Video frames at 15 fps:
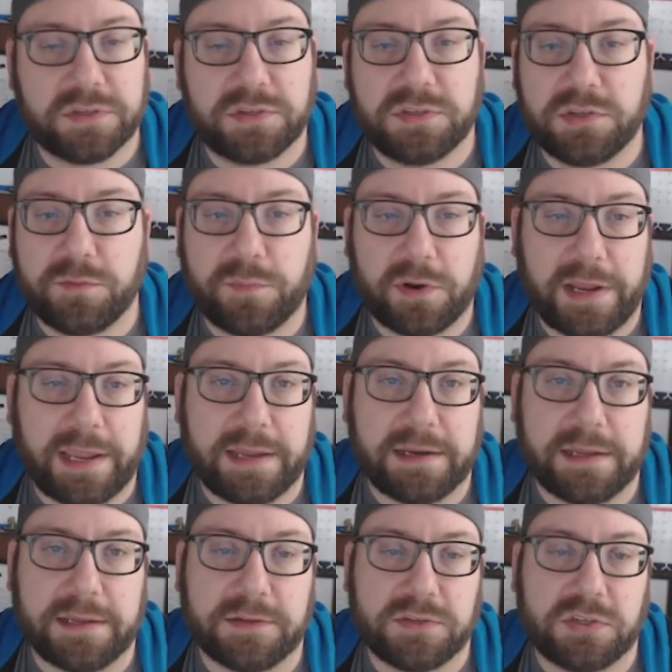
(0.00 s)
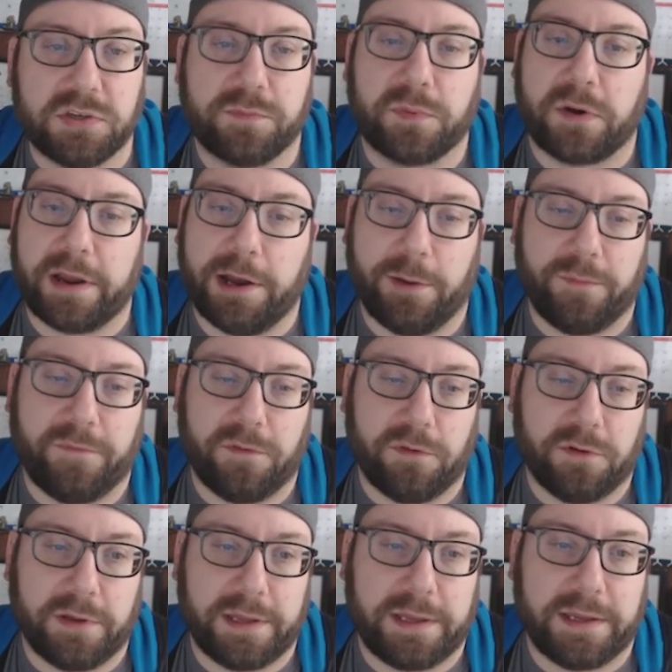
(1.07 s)
Super handy, super
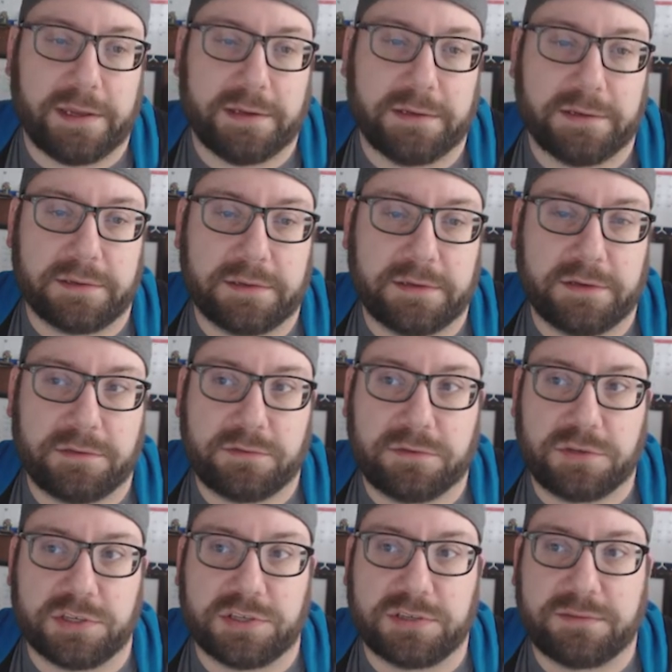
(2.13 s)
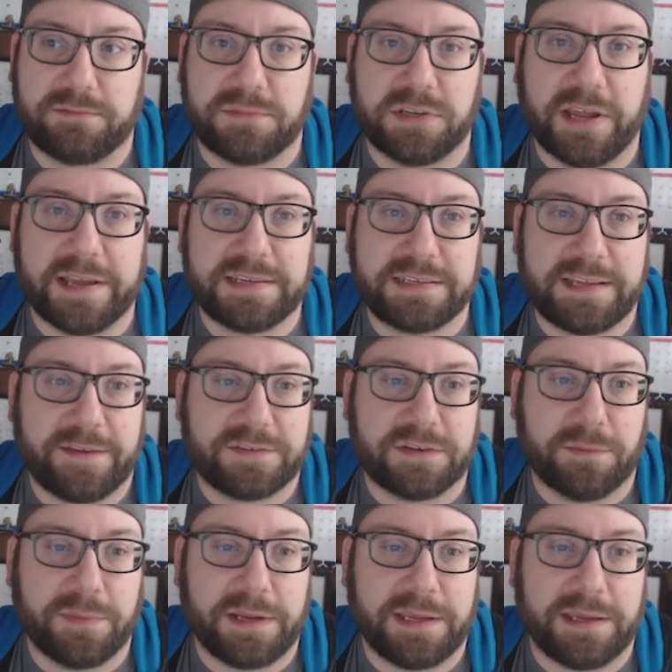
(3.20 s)
helpful, and just nice to have
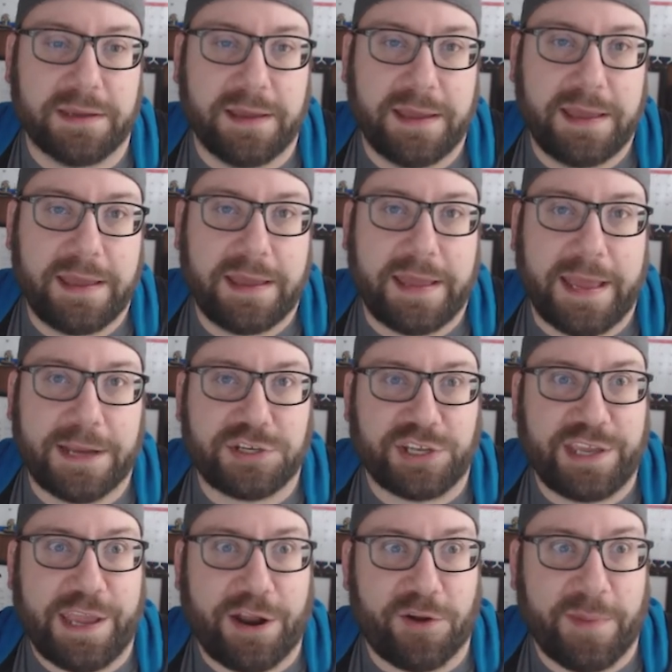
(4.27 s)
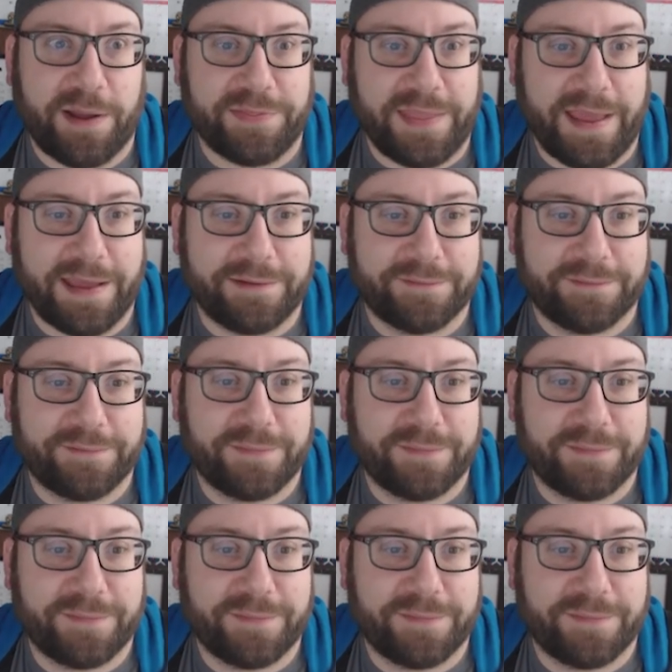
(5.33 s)
somebody actually care about that.